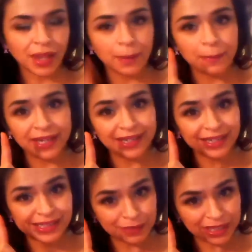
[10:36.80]
But in
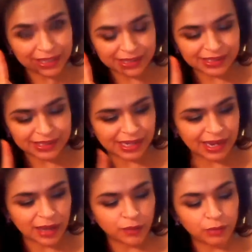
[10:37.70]
its place,
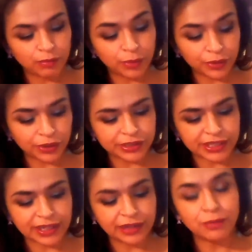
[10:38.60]
I will put
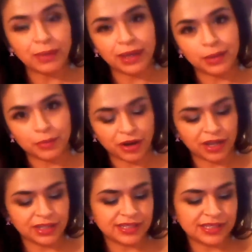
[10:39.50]
another Becca
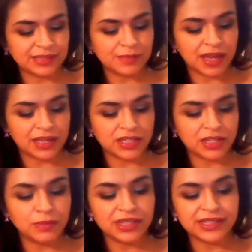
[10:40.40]
product. This is my
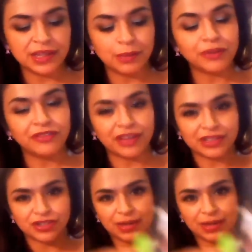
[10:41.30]
Shimmering Skin Perfector